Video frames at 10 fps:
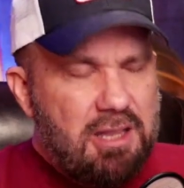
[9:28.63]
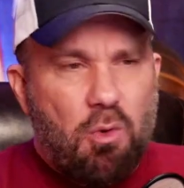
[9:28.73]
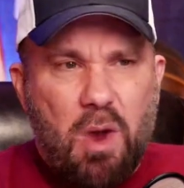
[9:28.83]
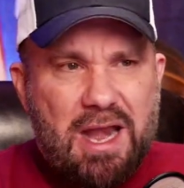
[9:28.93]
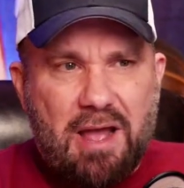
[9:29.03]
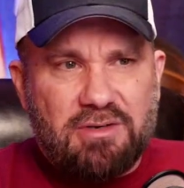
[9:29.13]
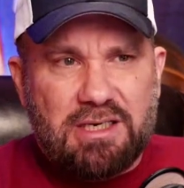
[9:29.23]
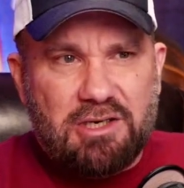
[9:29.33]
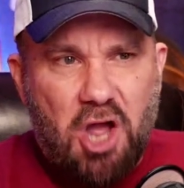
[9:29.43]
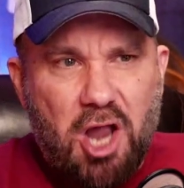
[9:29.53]
And the White
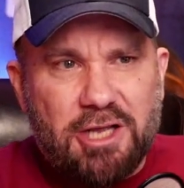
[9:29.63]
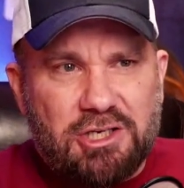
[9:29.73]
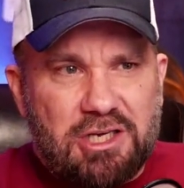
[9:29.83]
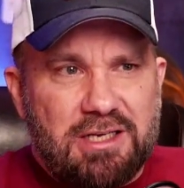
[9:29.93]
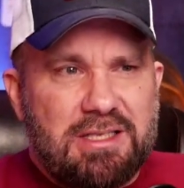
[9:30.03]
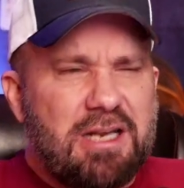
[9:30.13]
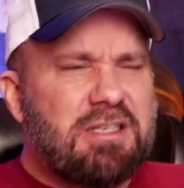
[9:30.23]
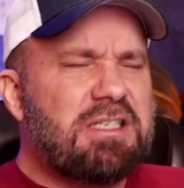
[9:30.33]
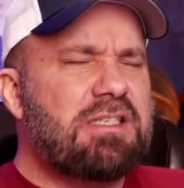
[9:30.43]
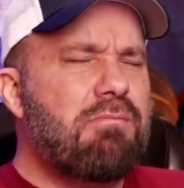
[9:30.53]
House acknowledges that
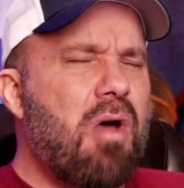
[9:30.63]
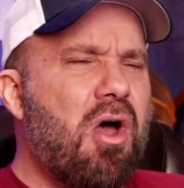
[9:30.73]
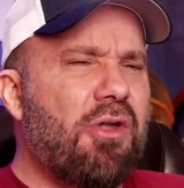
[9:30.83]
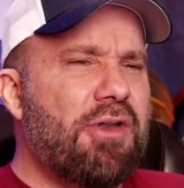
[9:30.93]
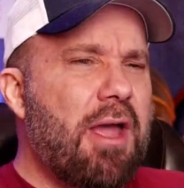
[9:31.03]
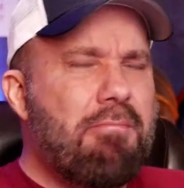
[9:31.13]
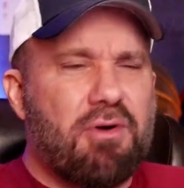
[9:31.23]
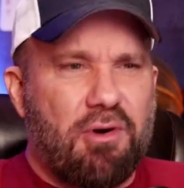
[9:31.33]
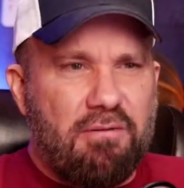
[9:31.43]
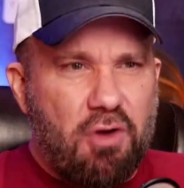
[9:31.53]
a small
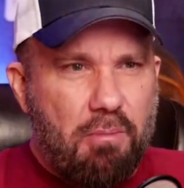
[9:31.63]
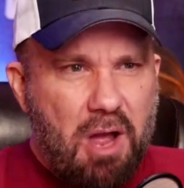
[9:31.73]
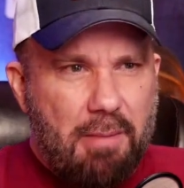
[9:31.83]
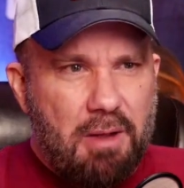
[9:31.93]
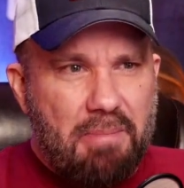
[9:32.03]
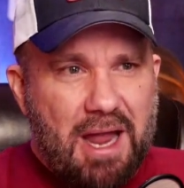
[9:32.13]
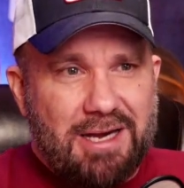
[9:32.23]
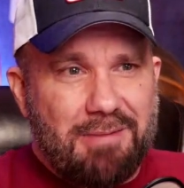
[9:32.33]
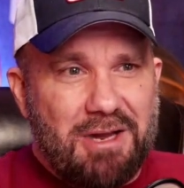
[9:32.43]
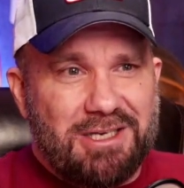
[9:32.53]
number of
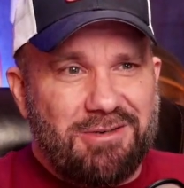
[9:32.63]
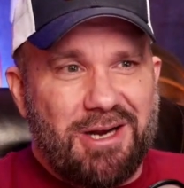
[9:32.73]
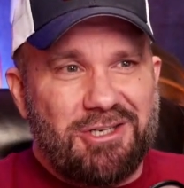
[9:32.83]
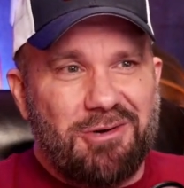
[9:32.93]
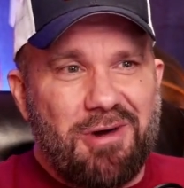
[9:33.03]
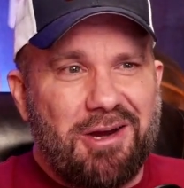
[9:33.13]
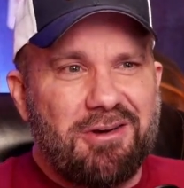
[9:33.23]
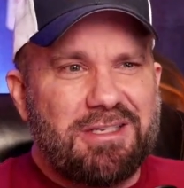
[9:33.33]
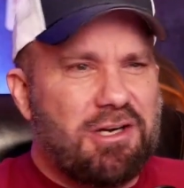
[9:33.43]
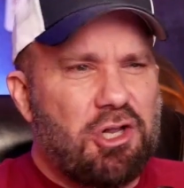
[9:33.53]
Obama-Biden administration
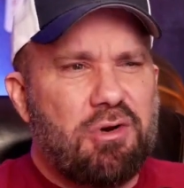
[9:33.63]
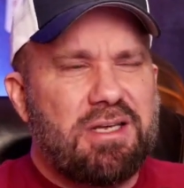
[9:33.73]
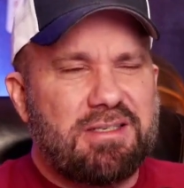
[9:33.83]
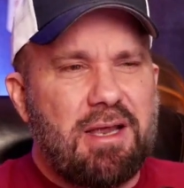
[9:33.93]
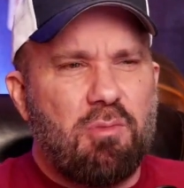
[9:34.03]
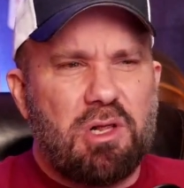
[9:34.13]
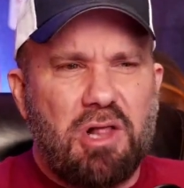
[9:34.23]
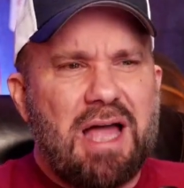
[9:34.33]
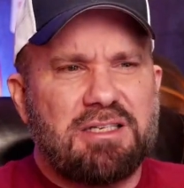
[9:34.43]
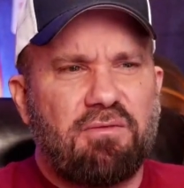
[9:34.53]
records, including some with
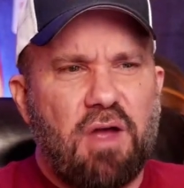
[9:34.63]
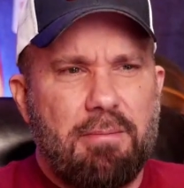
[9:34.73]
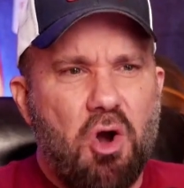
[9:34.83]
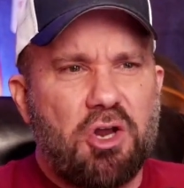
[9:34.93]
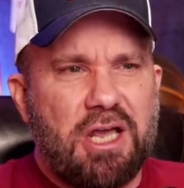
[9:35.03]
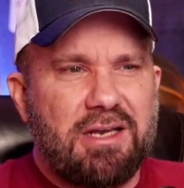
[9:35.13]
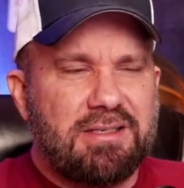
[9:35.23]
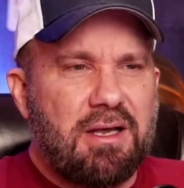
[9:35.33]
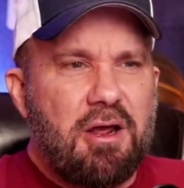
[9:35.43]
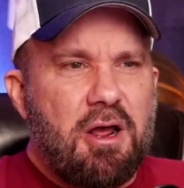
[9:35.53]
classified
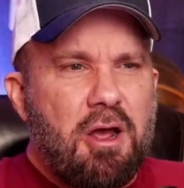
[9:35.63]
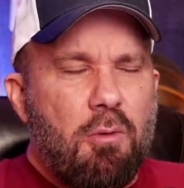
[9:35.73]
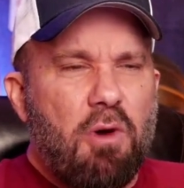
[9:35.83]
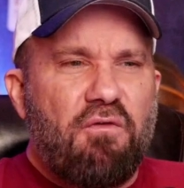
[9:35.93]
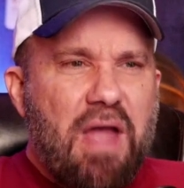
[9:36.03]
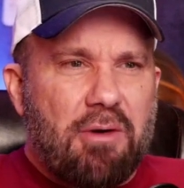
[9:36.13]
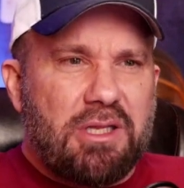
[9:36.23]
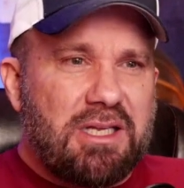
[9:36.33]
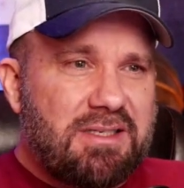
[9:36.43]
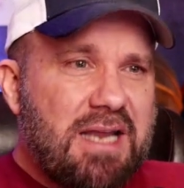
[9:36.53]
markings, were
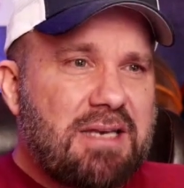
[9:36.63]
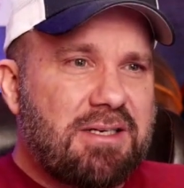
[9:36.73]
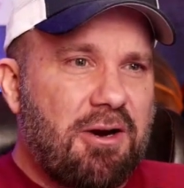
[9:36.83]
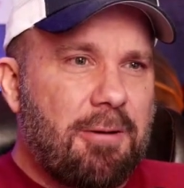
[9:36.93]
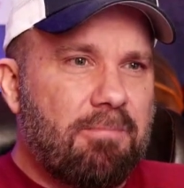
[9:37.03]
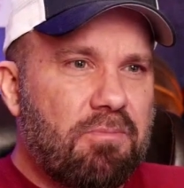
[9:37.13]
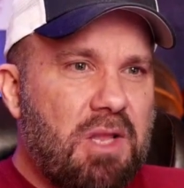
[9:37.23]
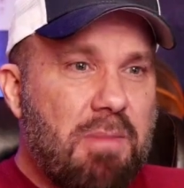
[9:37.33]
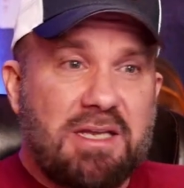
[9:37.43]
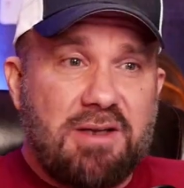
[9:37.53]
found at the center.
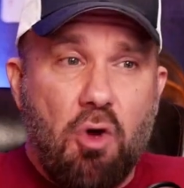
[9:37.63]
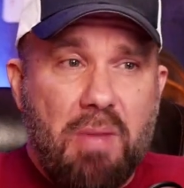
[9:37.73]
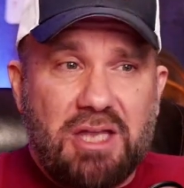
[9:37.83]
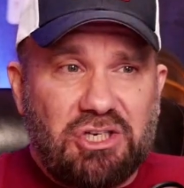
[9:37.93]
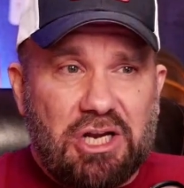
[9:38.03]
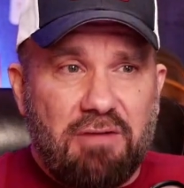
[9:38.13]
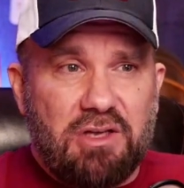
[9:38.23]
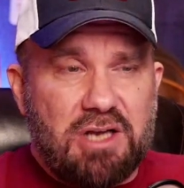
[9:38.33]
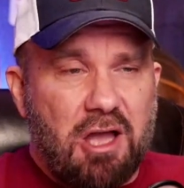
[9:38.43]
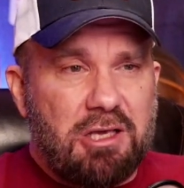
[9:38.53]
It makes no mention of
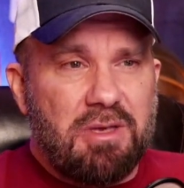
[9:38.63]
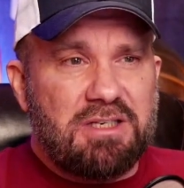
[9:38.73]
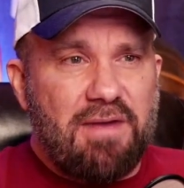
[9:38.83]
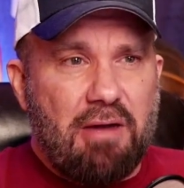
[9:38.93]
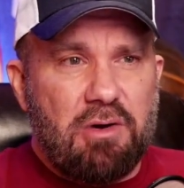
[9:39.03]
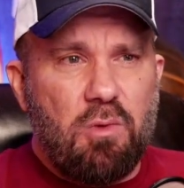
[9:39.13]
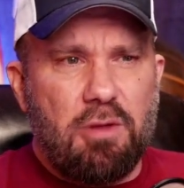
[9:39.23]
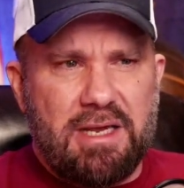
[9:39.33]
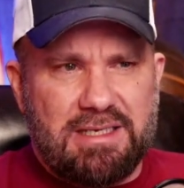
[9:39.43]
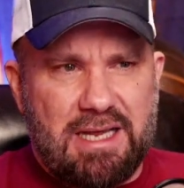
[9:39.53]
the documents found in
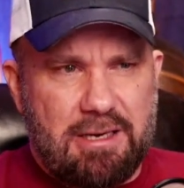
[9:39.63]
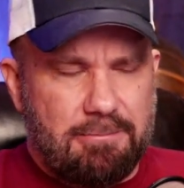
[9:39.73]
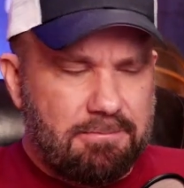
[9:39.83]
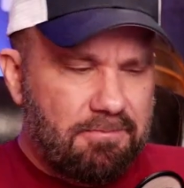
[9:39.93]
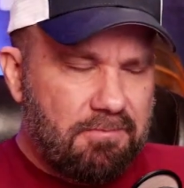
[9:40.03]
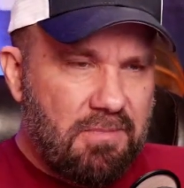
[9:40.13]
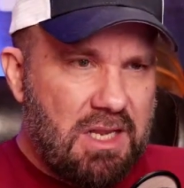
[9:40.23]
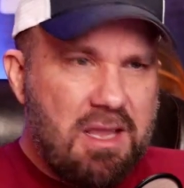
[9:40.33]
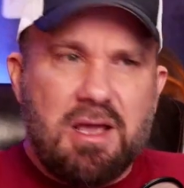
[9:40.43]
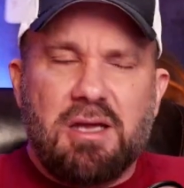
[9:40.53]
Wilmington.
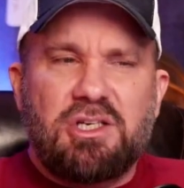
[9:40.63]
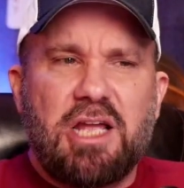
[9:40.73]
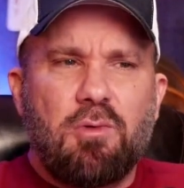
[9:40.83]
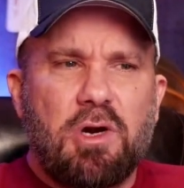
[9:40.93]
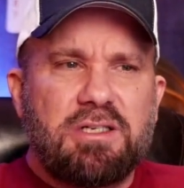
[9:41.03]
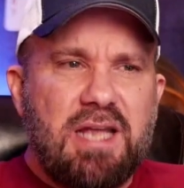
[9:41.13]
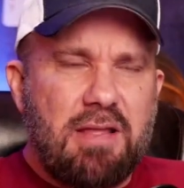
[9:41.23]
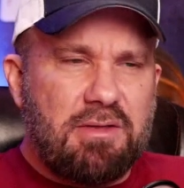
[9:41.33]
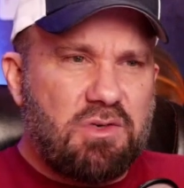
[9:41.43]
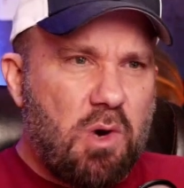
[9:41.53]
January
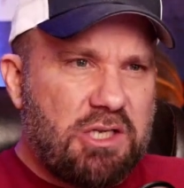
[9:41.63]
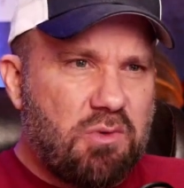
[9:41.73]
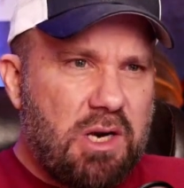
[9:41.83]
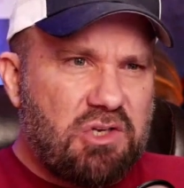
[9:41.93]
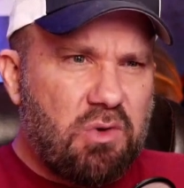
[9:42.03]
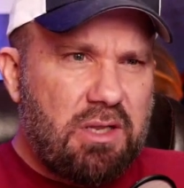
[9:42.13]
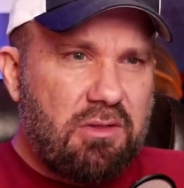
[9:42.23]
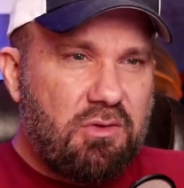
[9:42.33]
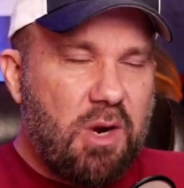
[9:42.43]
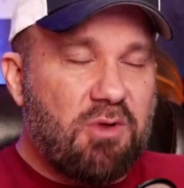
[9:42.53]
10th,
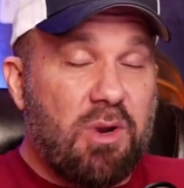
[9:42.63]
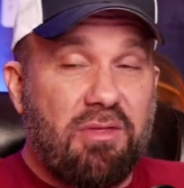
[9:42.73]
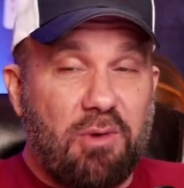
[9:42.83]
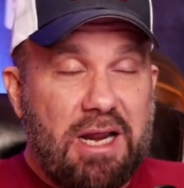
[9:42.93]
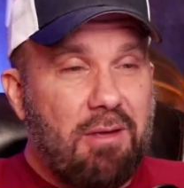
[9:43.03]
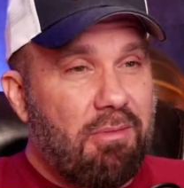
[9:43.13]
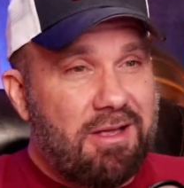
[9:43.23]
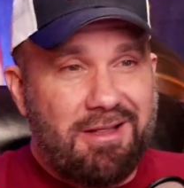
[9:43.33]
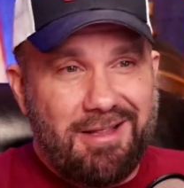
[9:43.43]
2023.